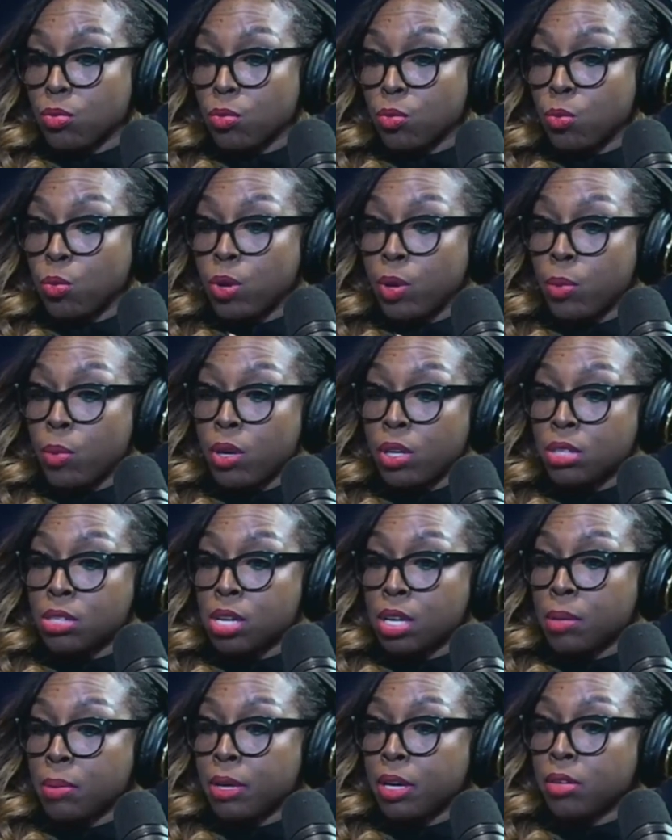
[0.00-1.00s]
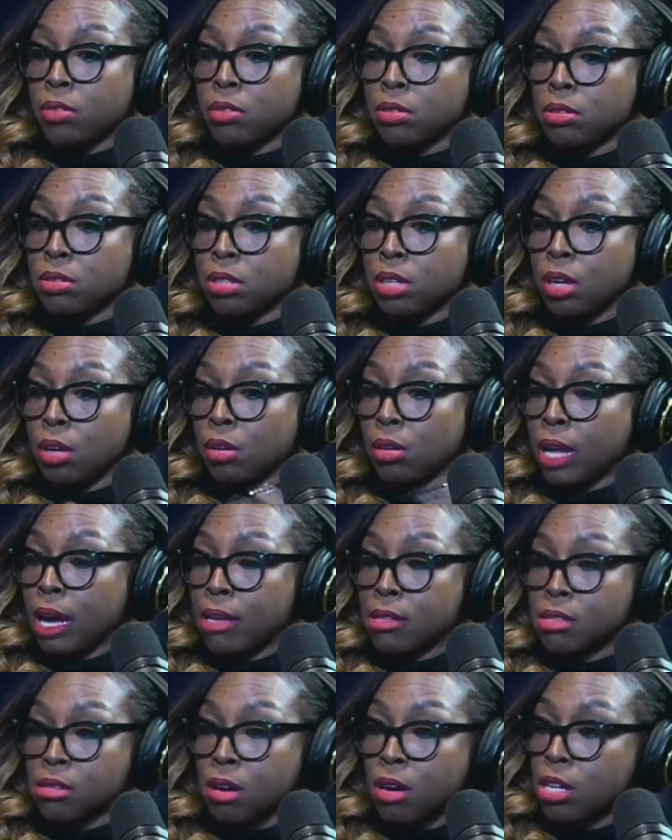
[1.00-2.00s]
We want to talk about,
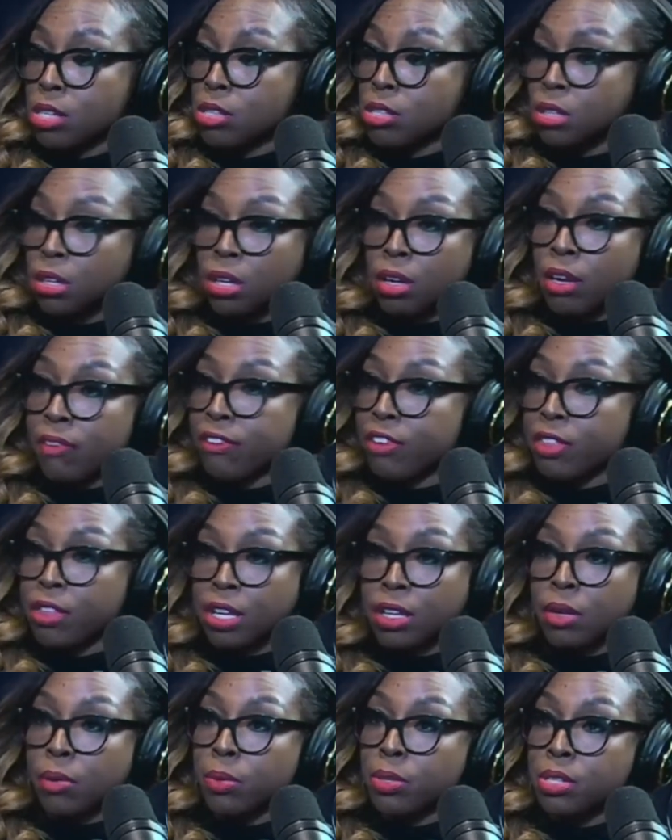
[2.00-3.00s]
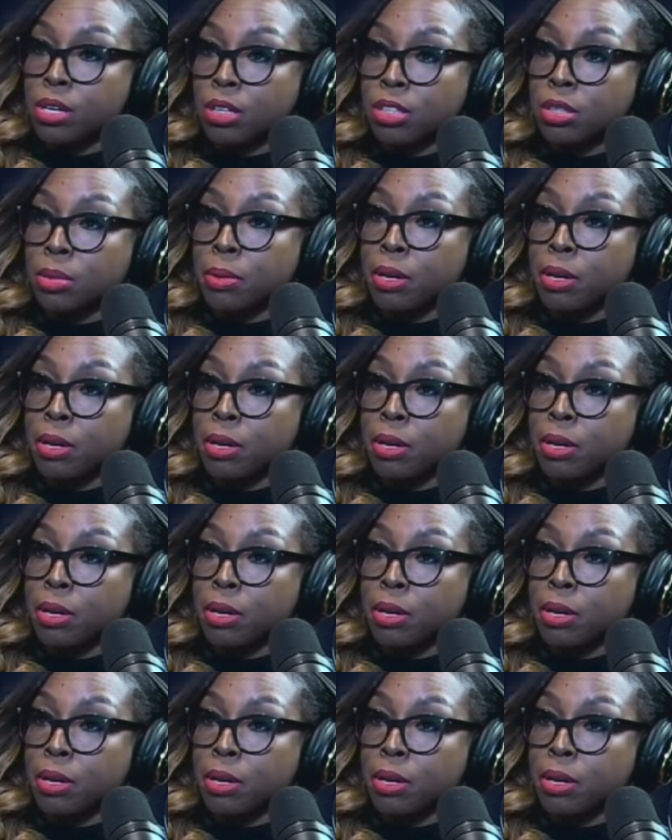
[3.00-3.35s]
last thoughts on everything that we talked about.